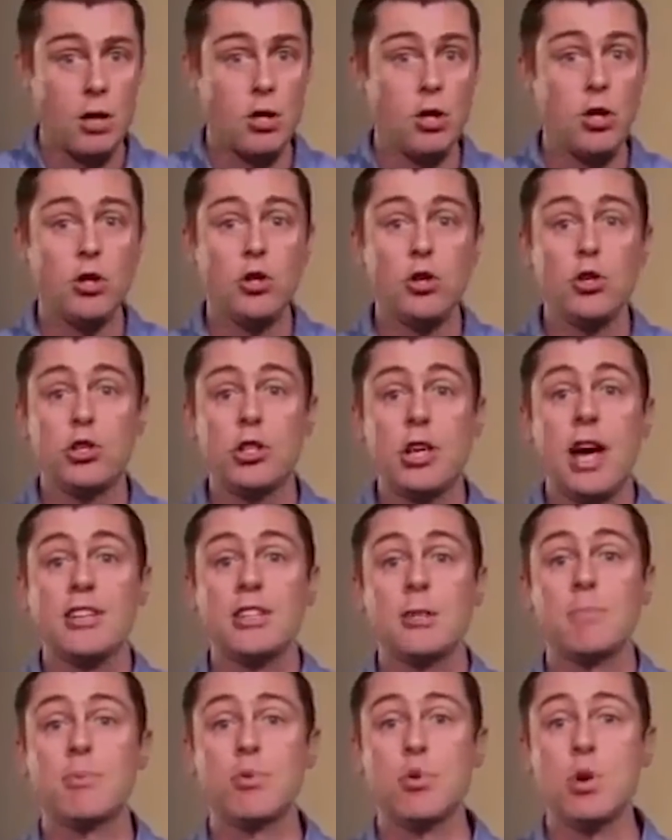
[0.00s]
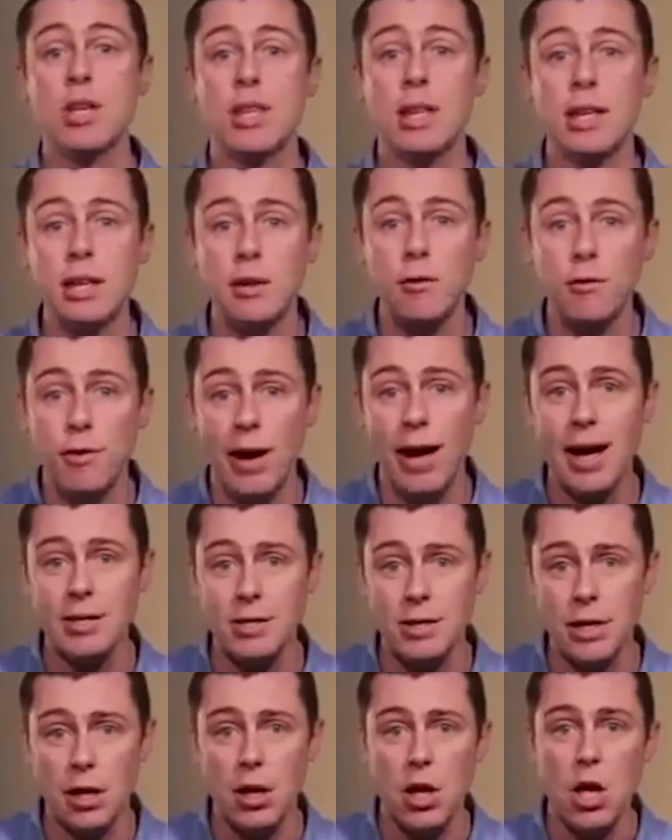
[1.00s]
You start to breathe a little
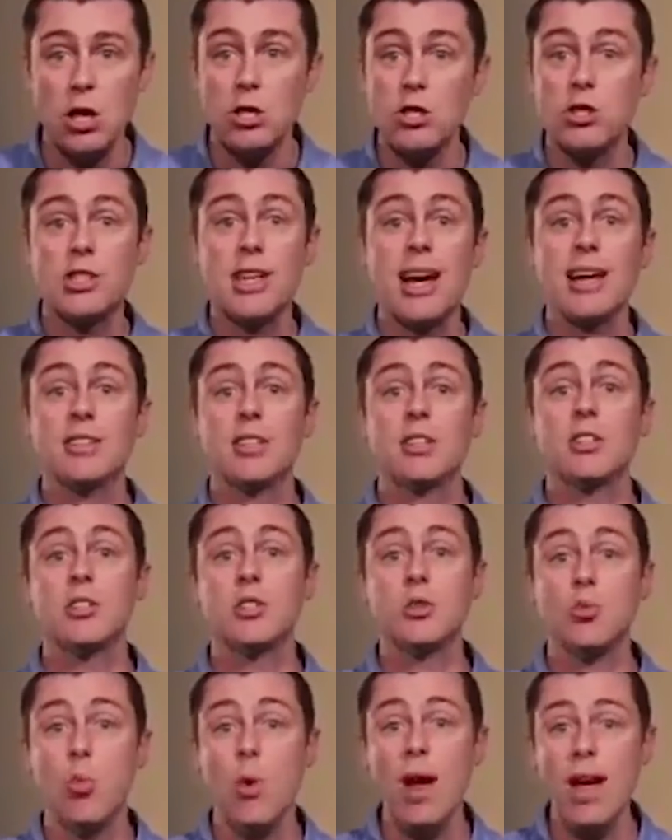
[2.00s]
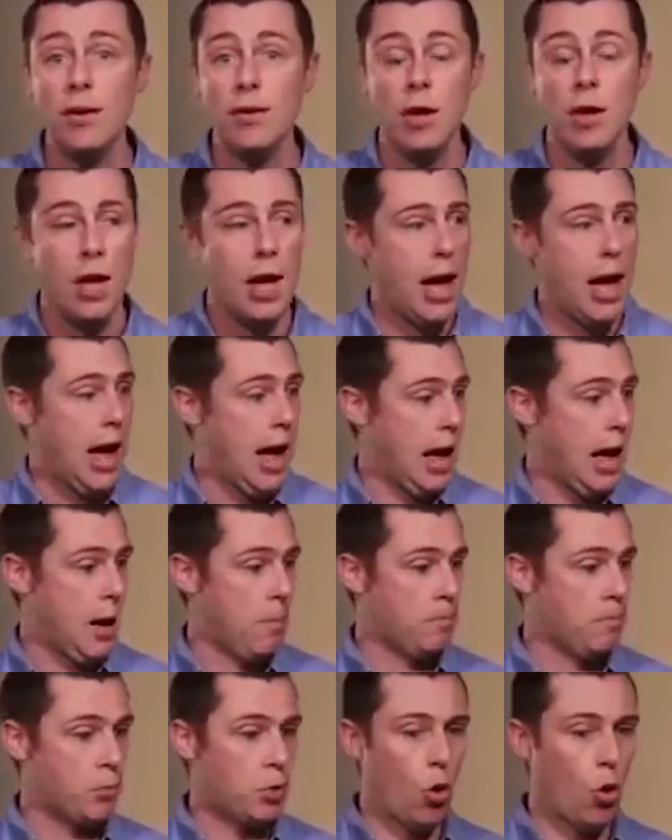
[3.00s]
faster. You start to sweat.
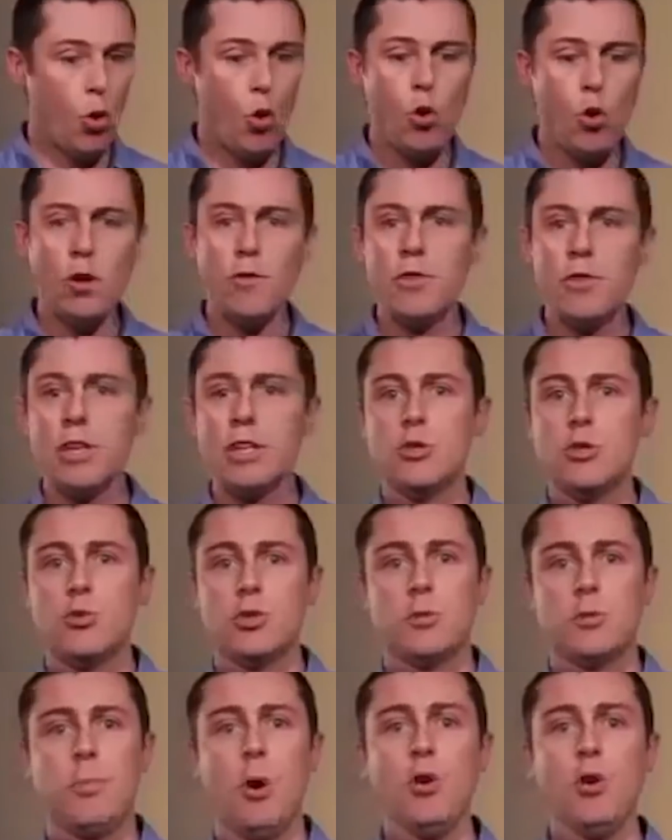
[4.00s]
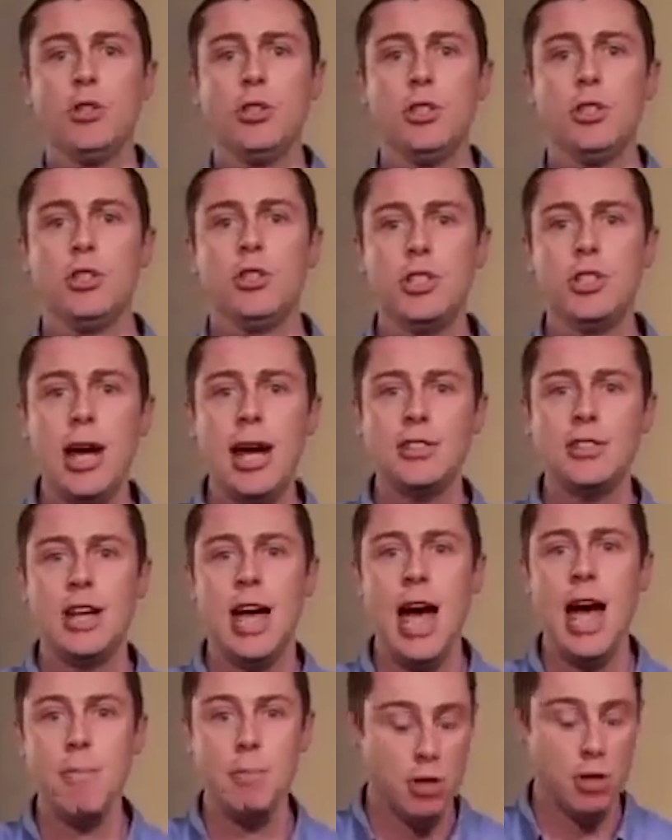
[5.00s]
All of these responses start
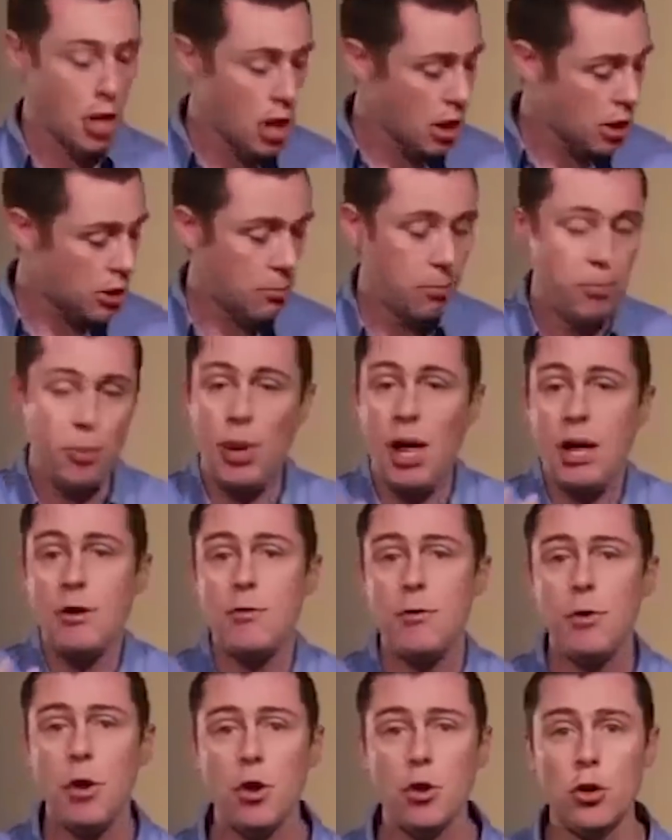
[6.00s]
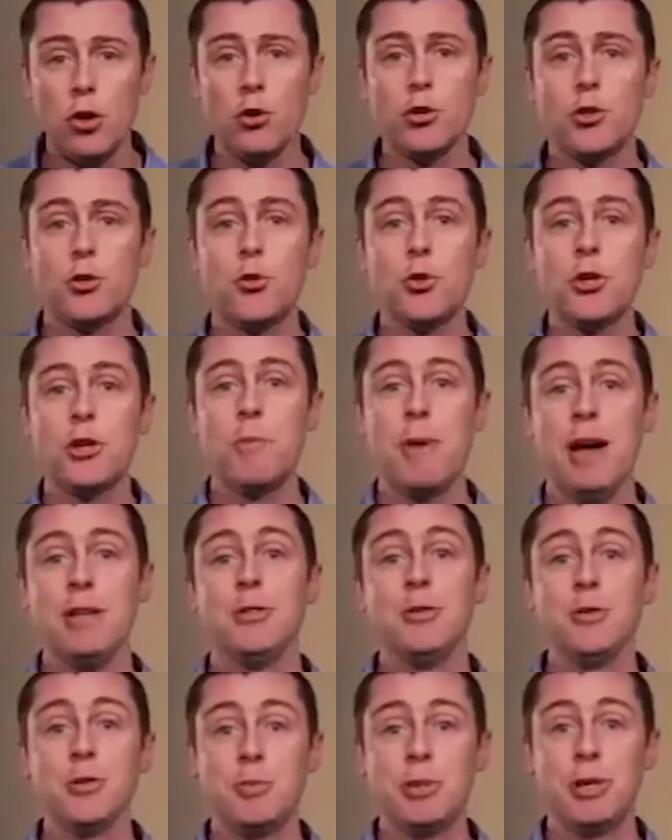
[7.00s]
to happen. The blood flow goes through to your
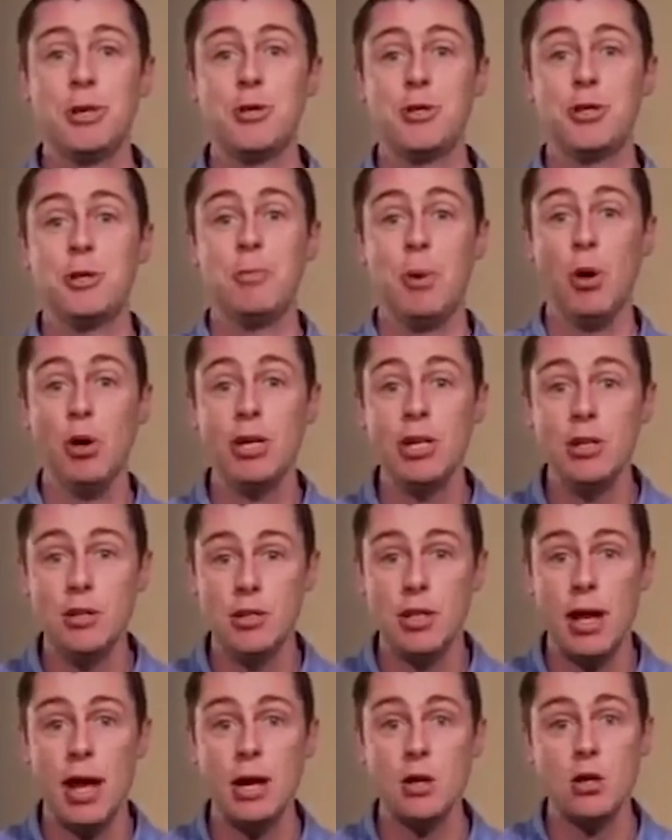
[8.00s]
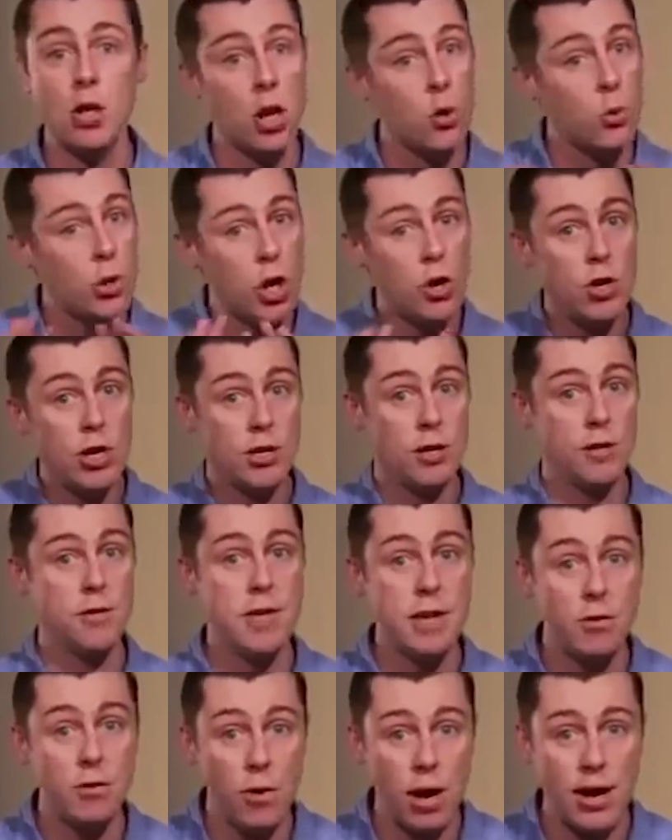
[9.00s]
muscles because your body is saying, no, we don't need to
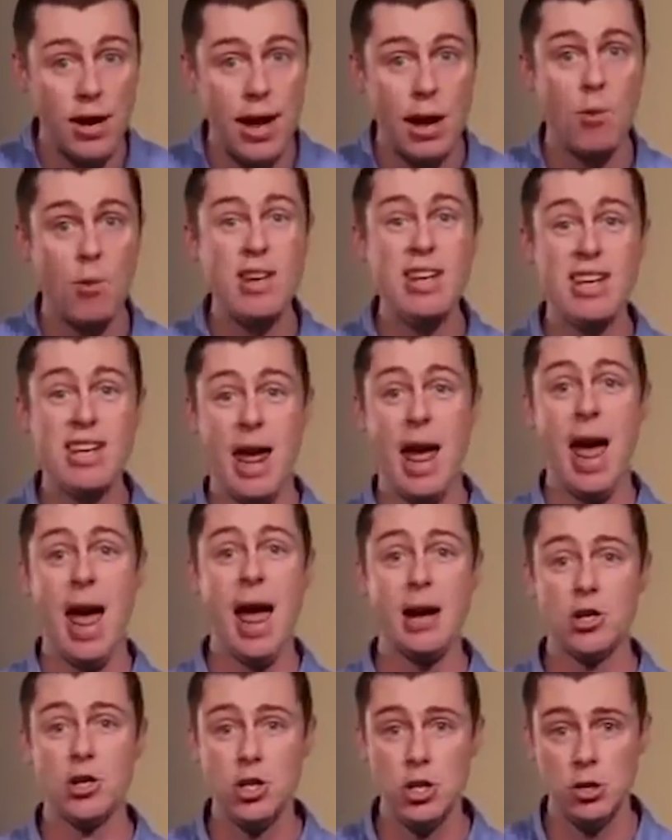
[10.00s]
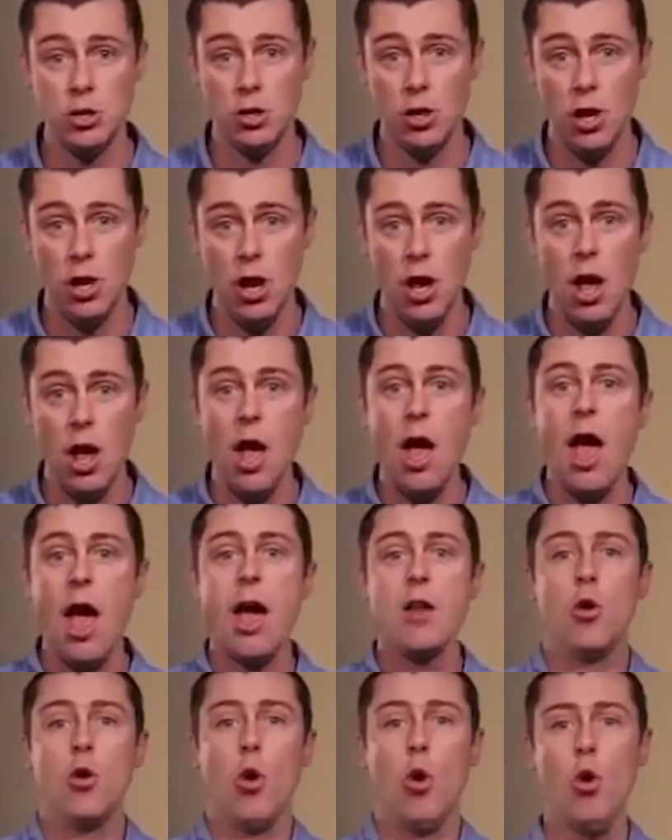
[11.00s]
think right now. We need action.
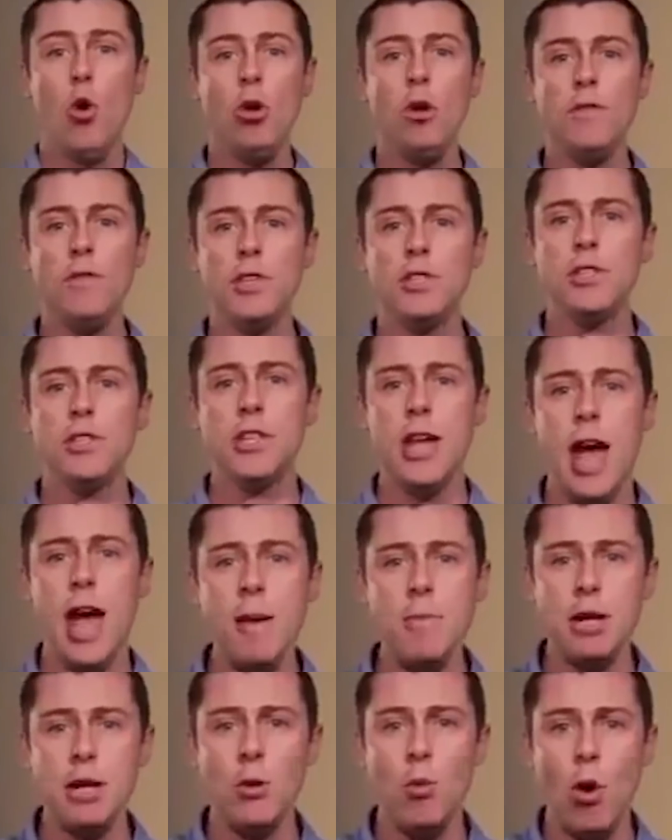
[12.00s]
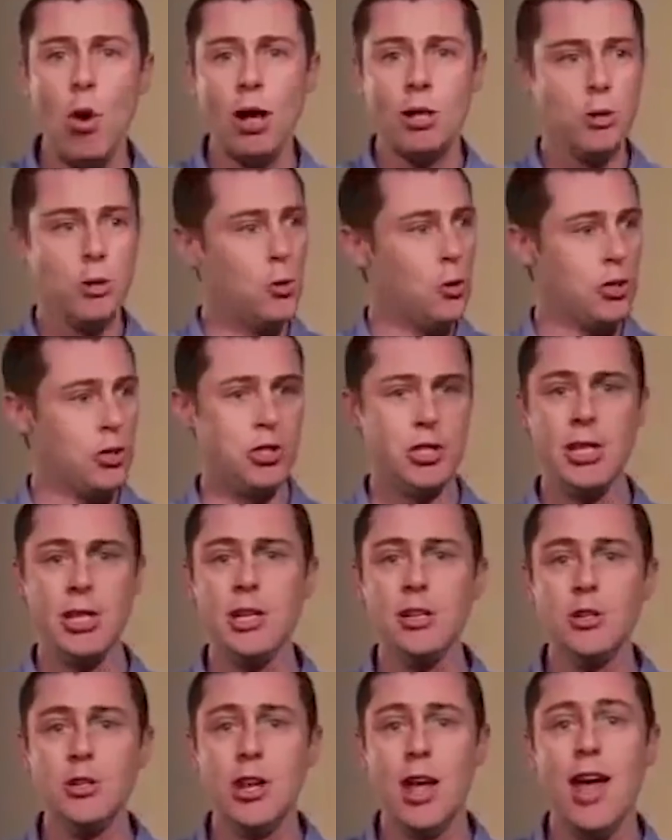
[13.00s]
And all of this is happening while you're
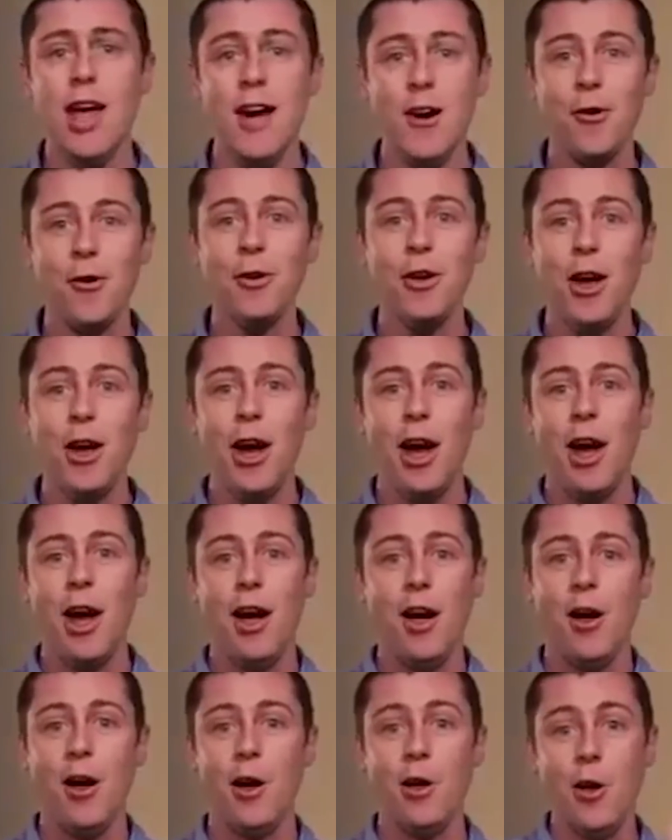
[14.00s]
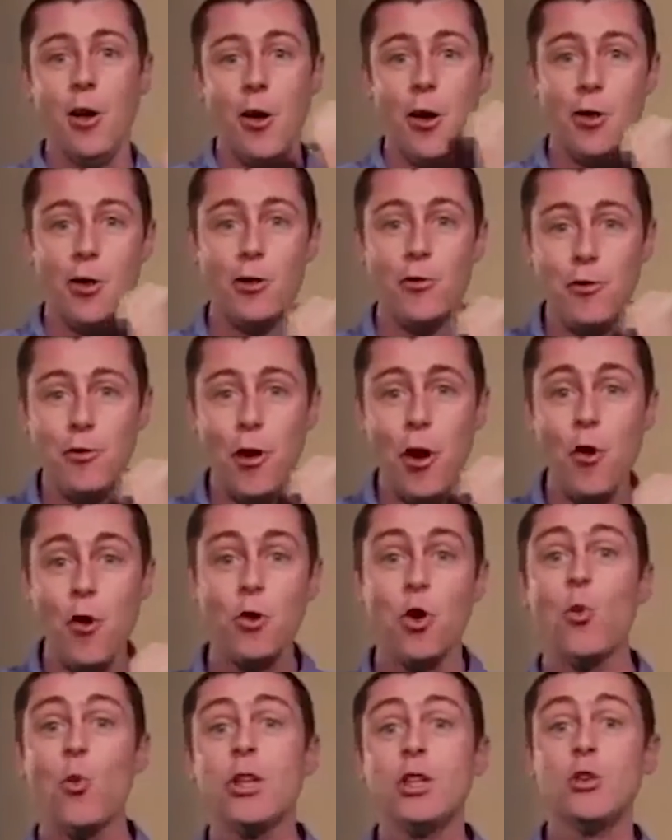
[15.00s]
sitting down on the
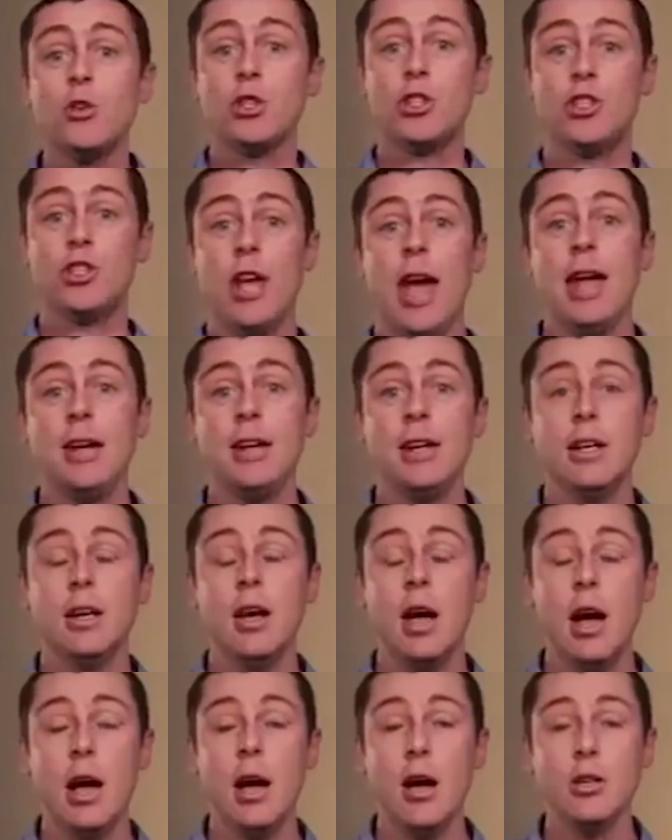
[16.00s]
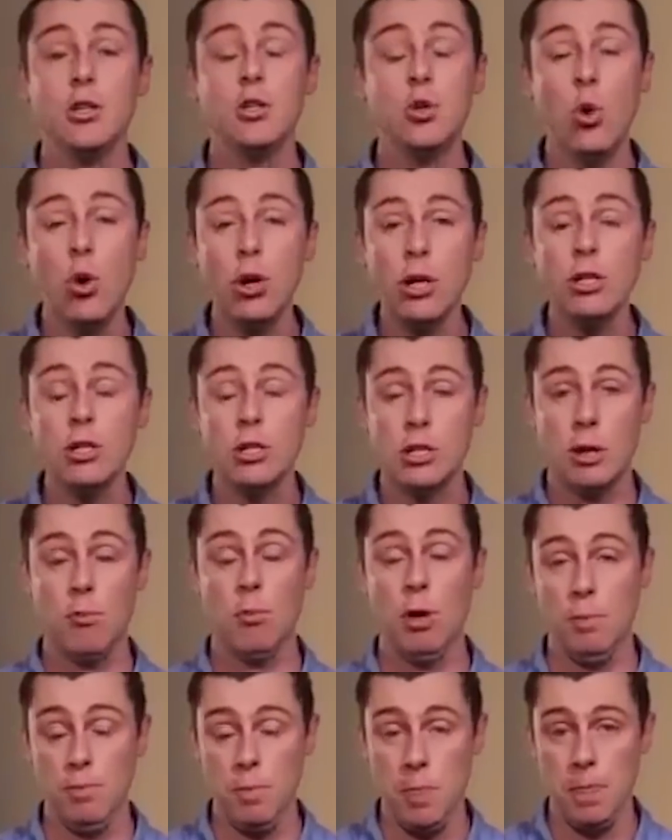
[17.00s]
phone or when you're standing talking to
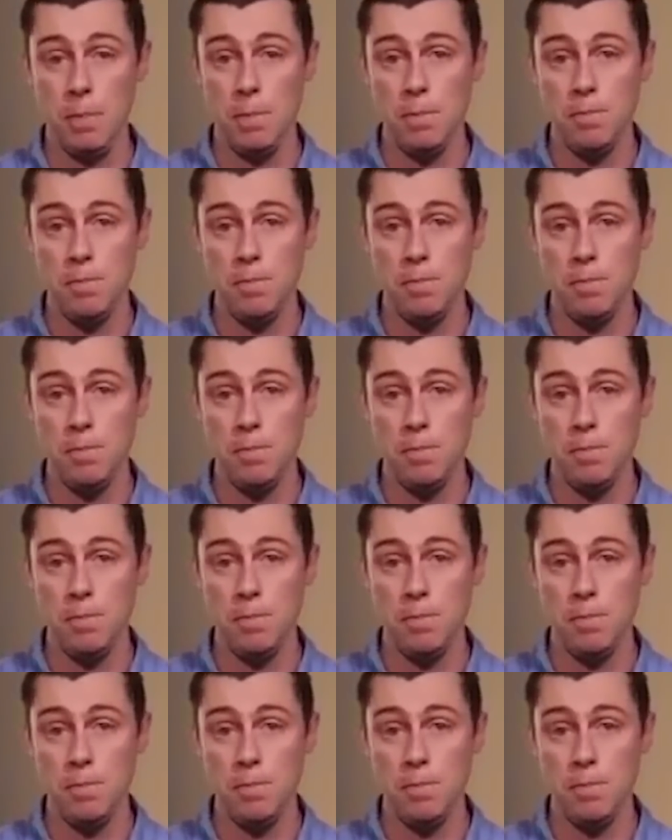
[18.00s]
someone.